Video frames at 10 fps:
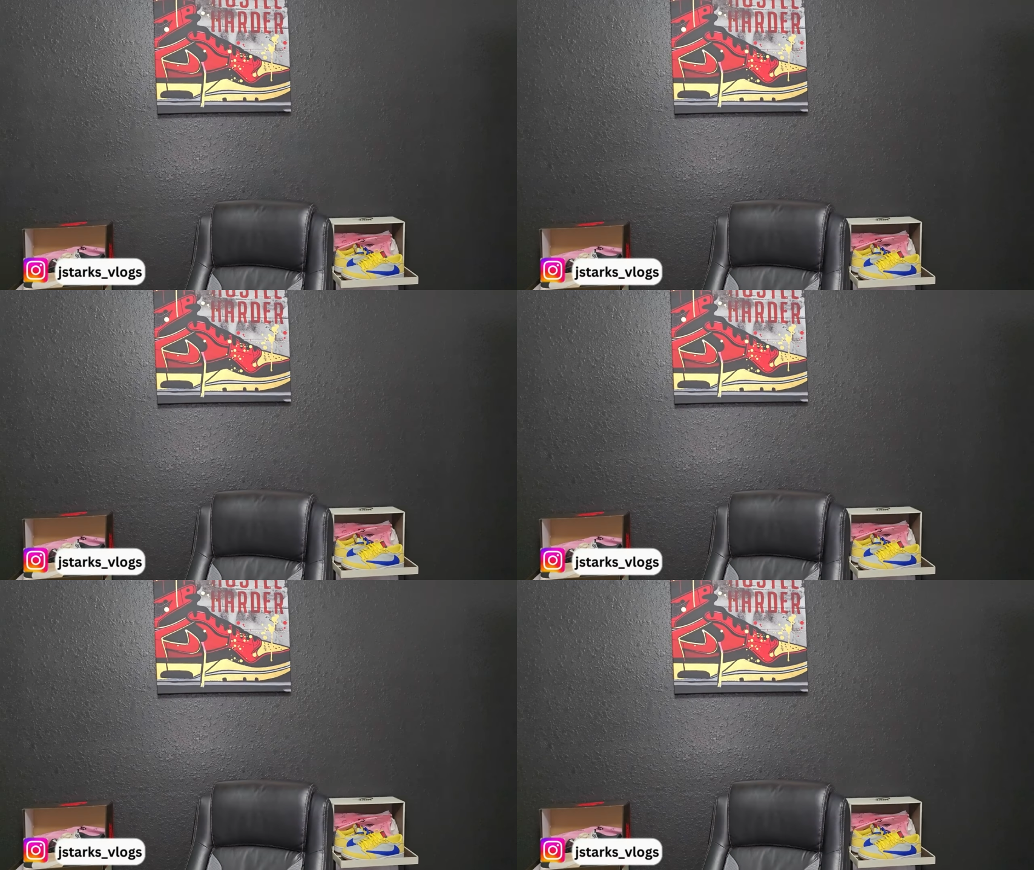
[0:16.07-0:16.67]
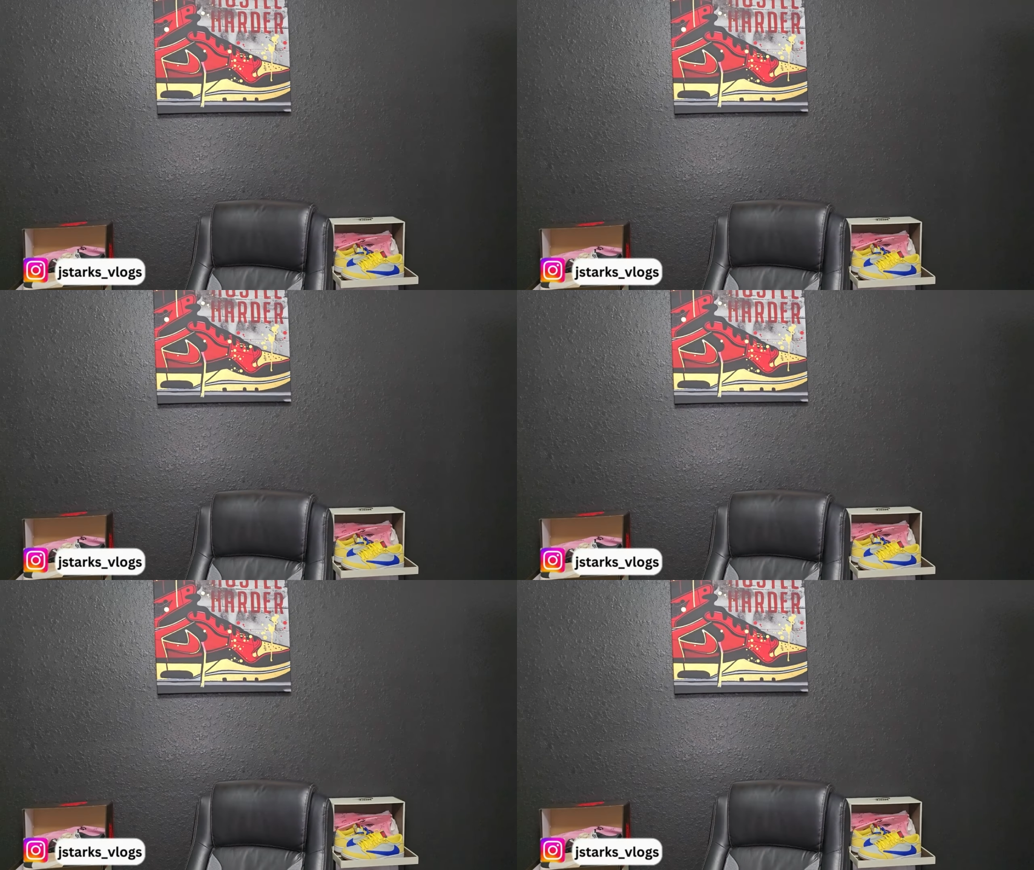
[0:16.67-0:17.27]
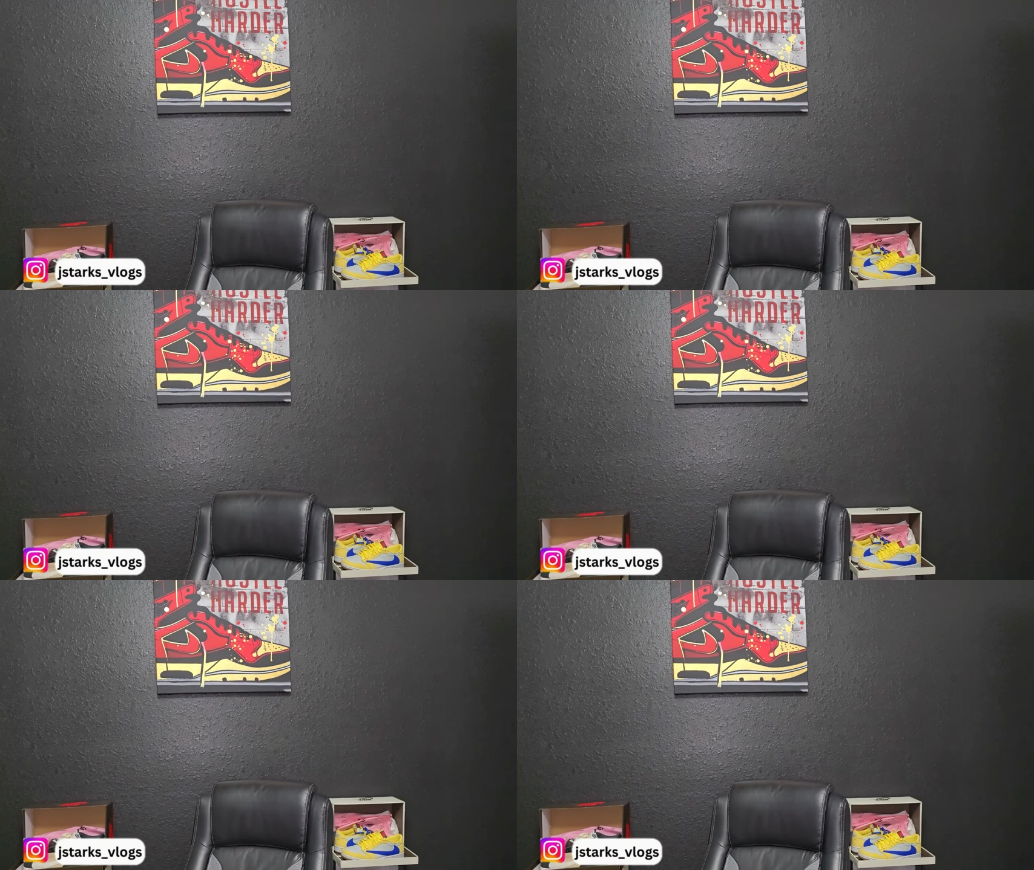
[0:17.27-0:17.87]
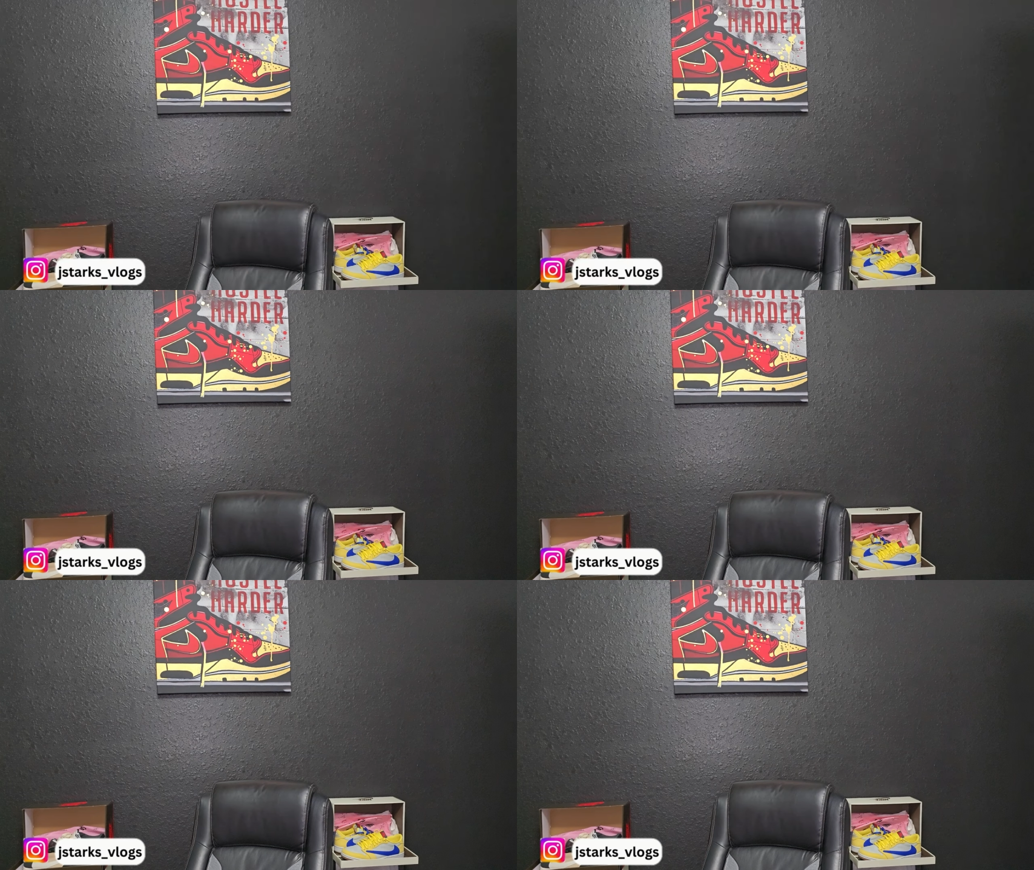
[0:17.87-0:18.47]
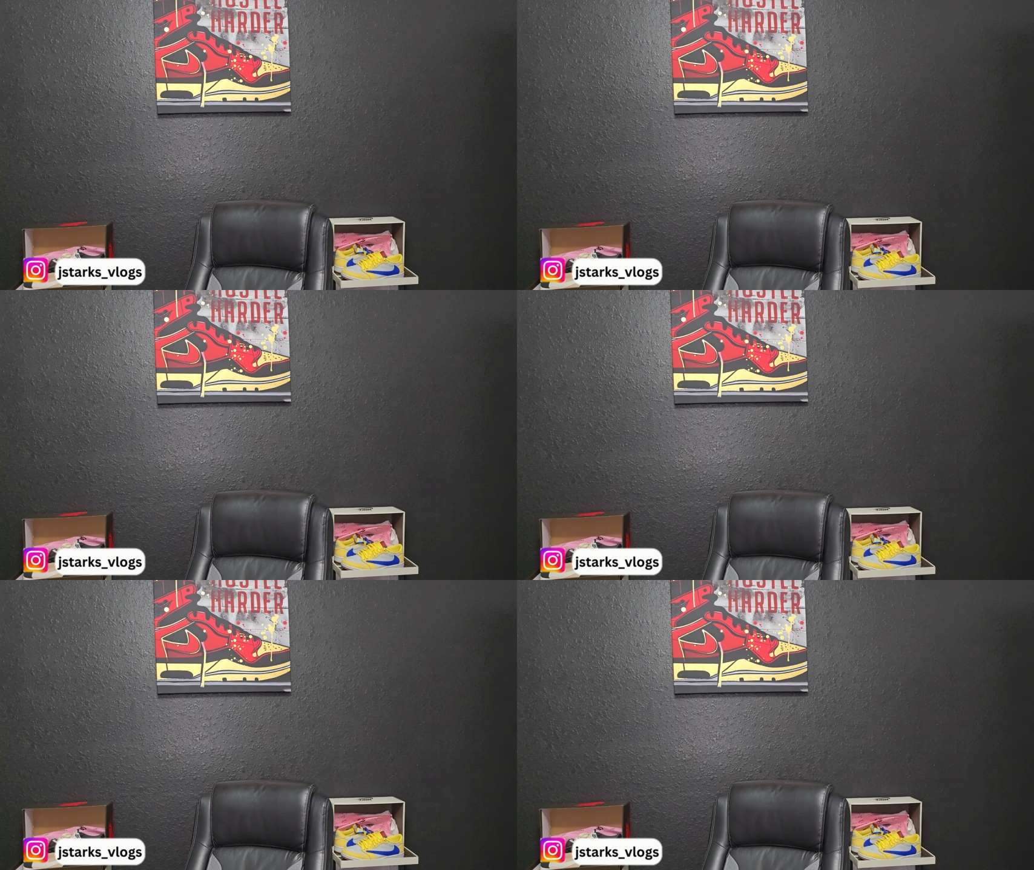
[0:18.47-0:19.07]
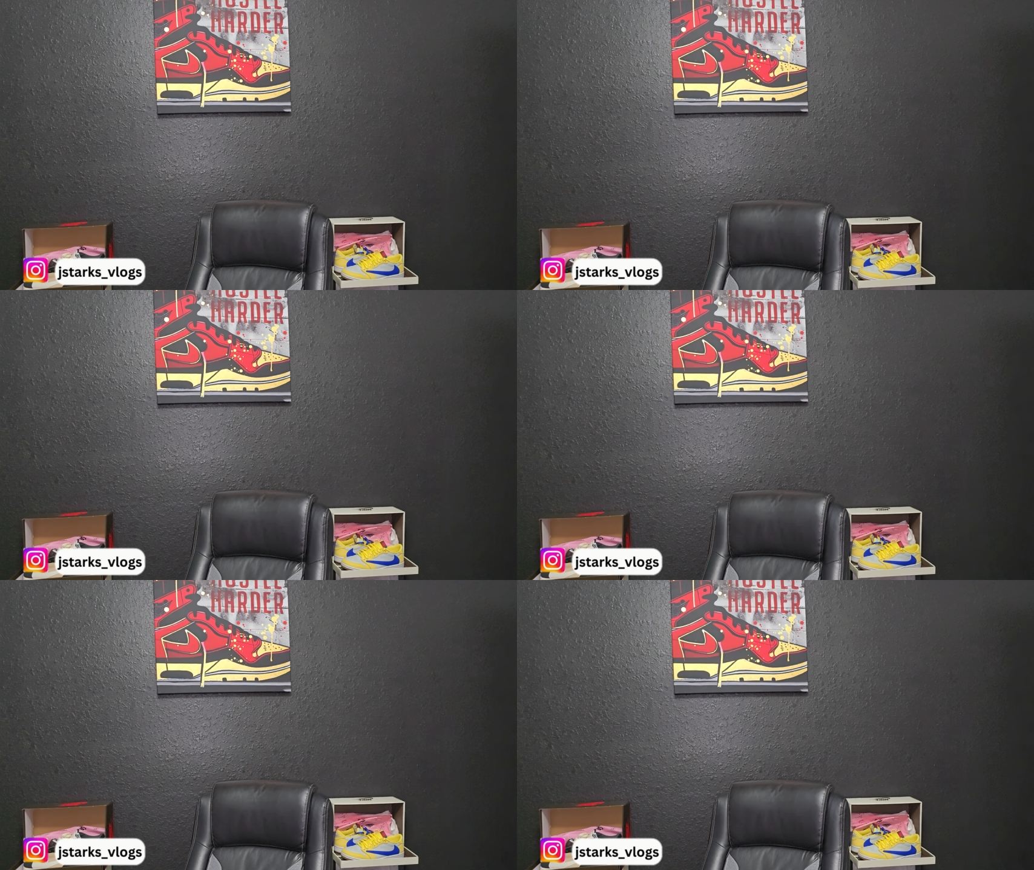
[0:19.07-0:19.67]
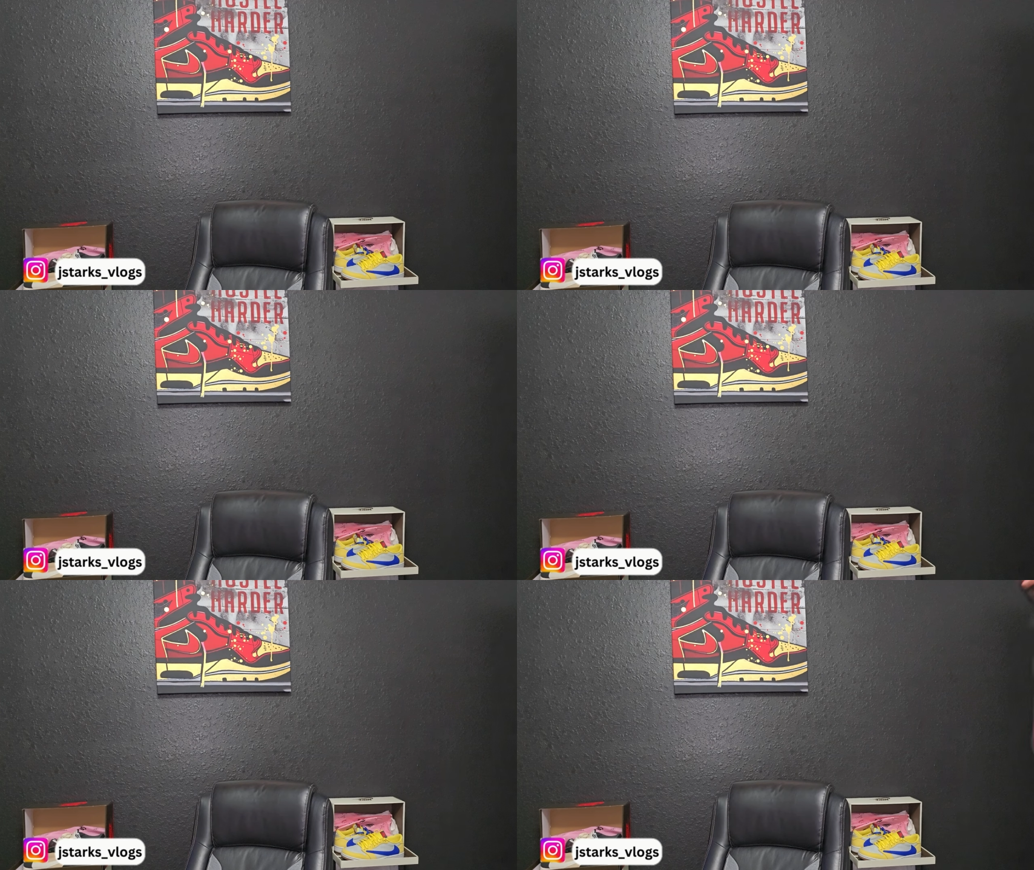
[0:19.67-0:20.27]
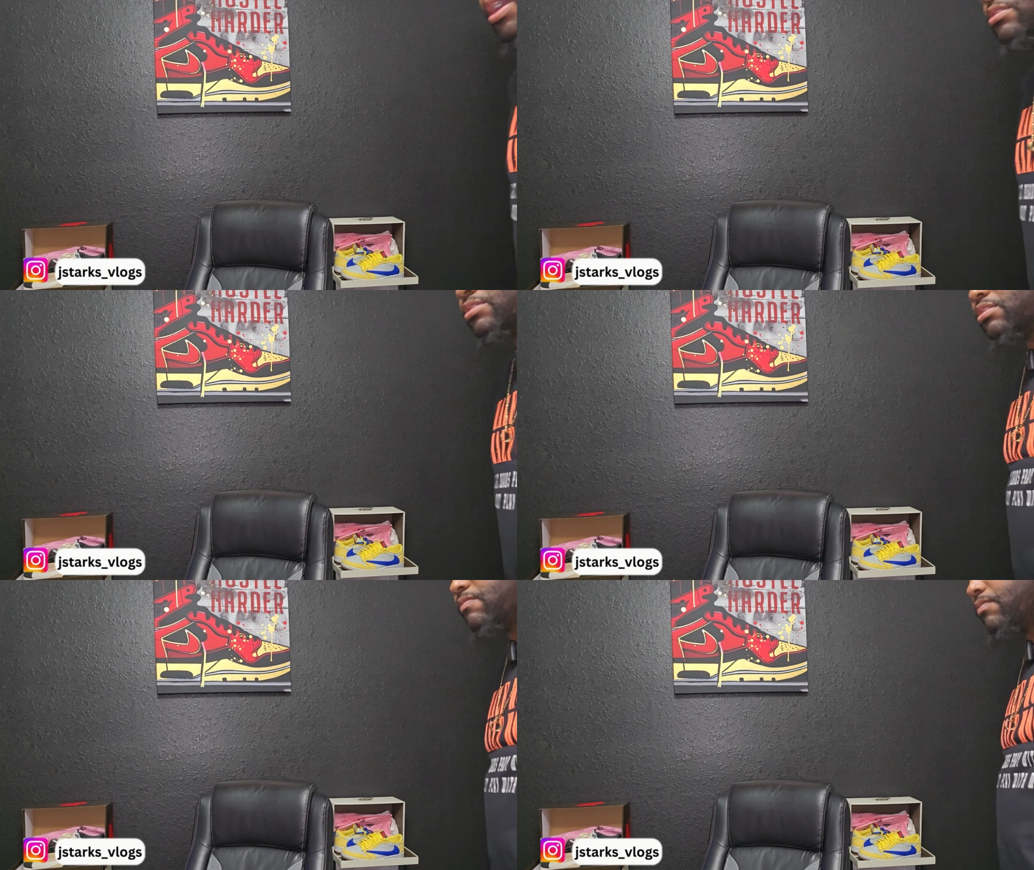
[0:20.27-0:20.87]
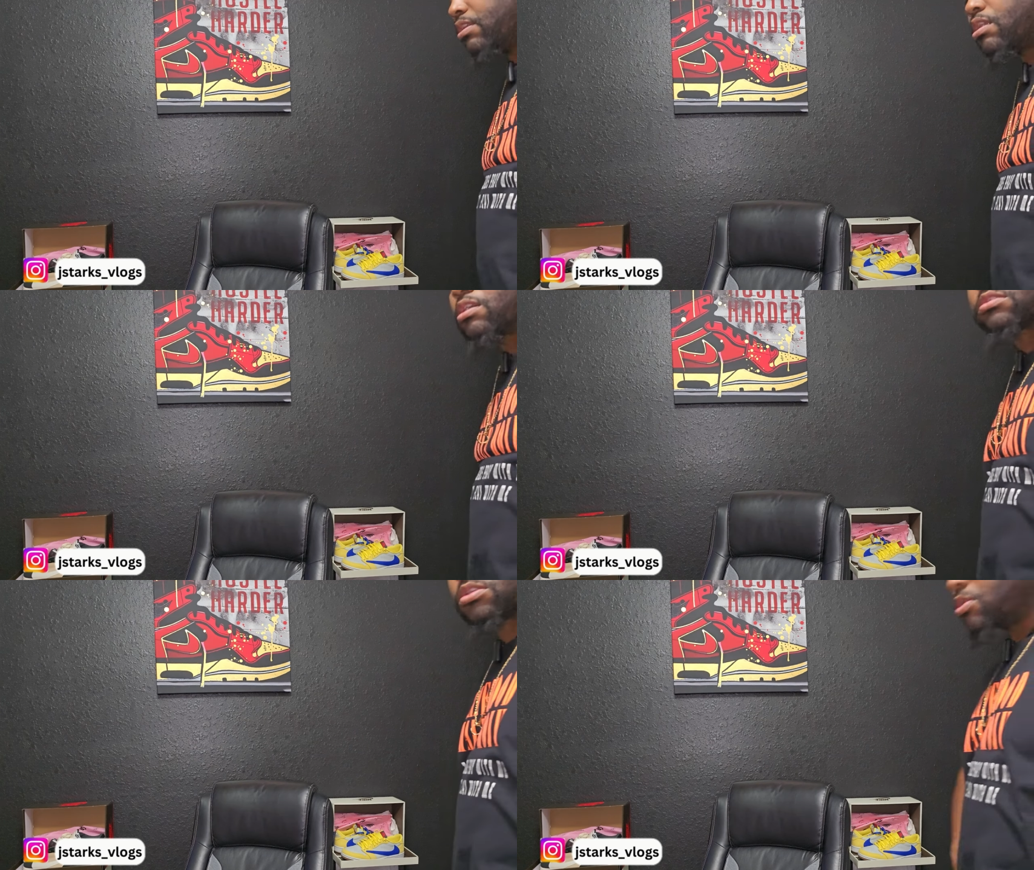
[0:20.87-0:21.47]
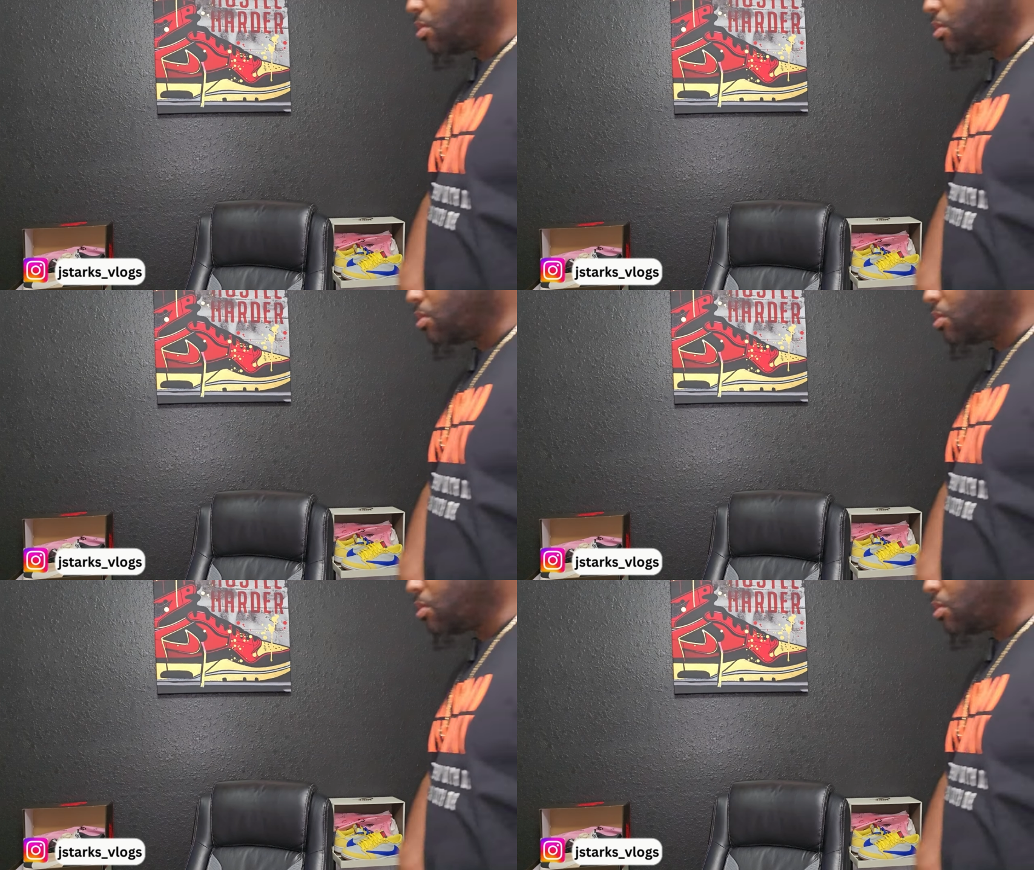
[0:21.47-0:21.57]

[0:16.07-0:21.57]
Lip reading: [unreadable: no face in view]